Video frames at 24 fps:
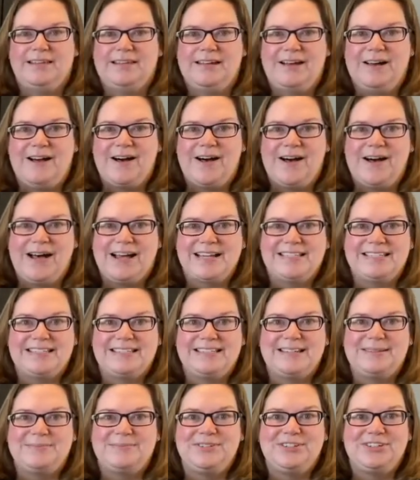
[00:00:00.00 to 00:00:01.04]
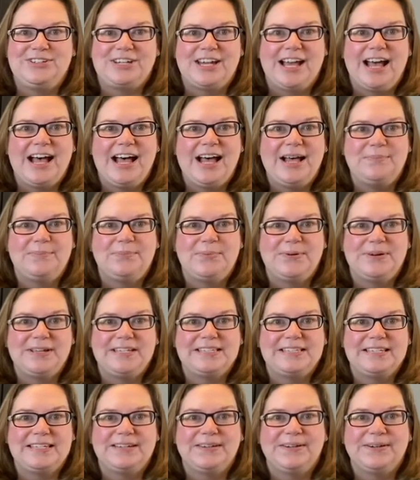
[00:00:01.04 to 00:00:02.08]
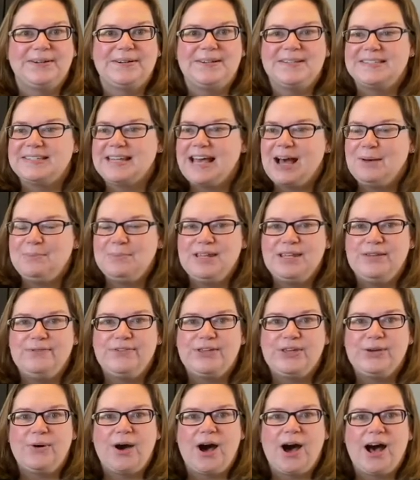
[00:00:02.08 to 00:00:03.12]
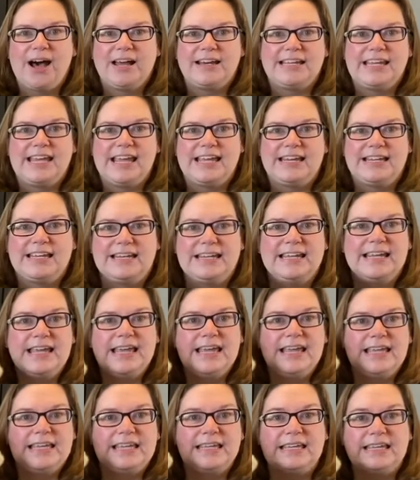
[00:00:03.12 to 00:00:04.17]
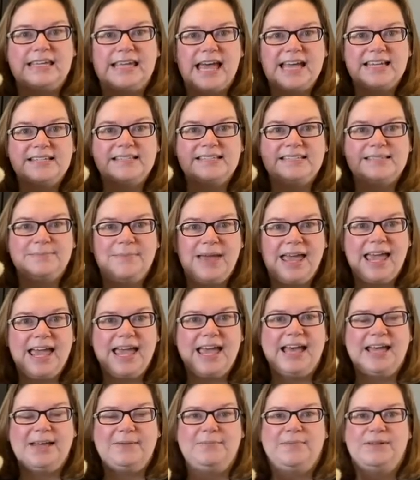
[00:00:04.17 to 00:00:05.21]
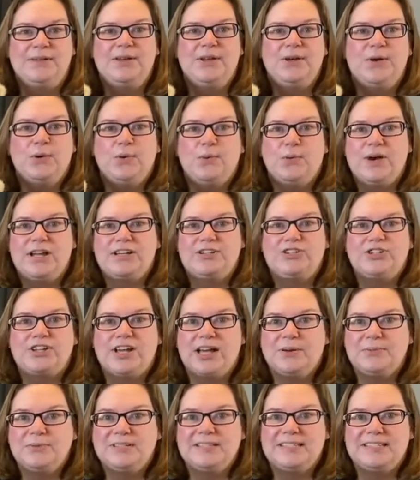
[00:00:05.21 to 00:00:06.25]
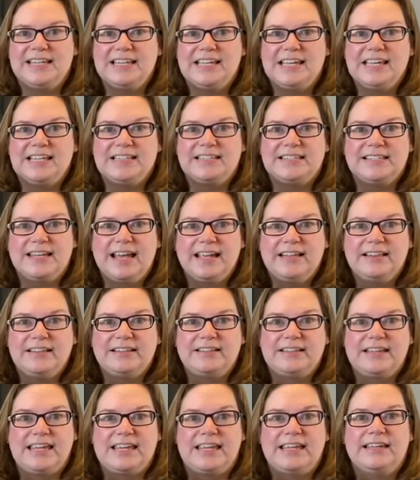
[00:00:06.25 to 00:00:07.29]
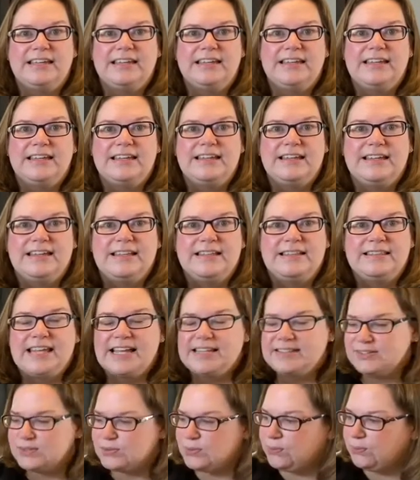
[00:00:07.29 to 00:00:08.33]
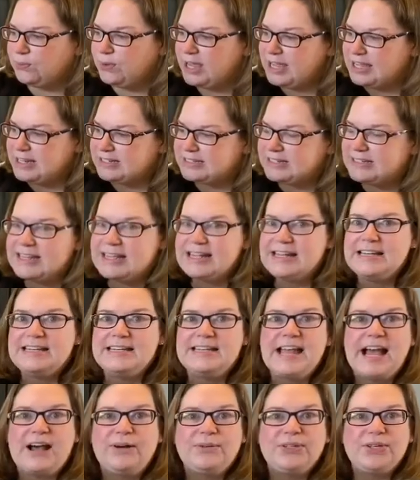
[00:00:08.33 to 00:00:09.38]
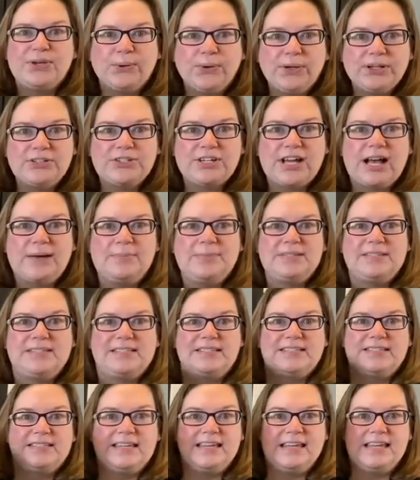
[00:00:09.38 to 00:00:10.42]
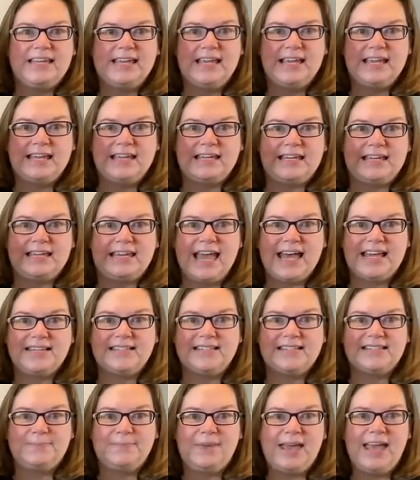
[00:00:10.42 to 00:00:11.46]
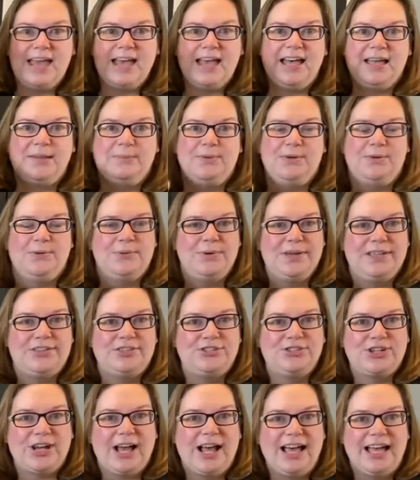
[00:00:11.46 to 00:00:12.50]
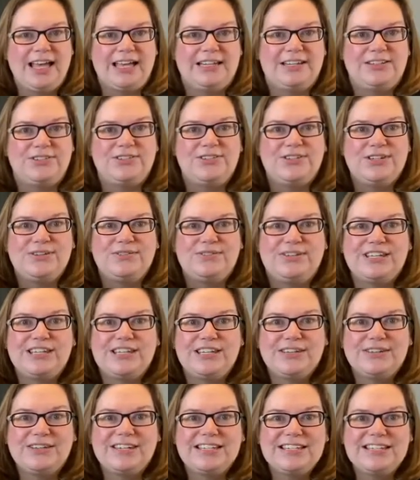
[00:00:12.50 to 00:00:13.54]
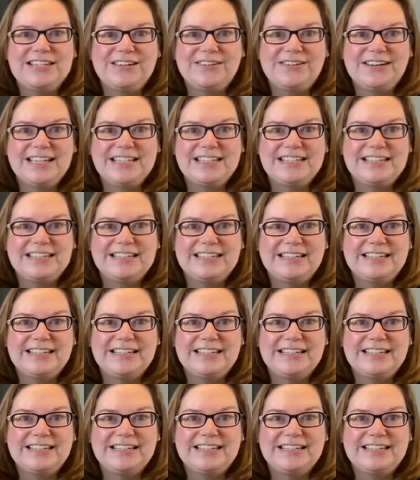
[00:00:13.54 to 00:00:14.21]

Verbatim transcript: Awesome job, boys and girls. How many of you audiated, yes ma'am, when John was singing silently? That's great. Now your job is to sing, yes ma'am, with John. Do you think you can do it?